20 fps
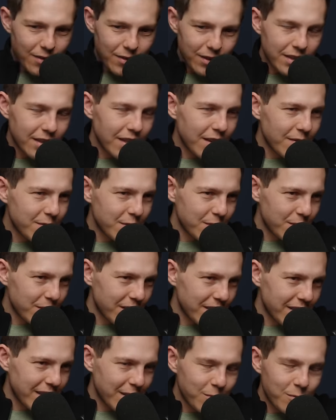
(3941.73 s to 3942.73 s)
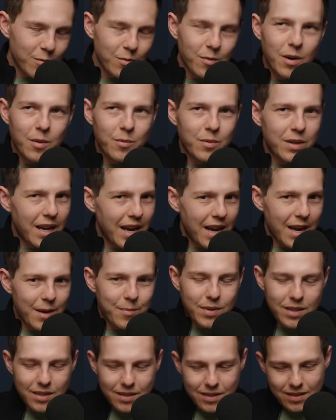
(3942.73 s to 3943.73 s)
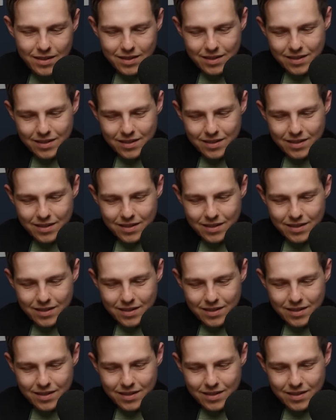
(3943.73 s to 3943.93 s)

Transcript: all the gloves are on? Like, what would happen?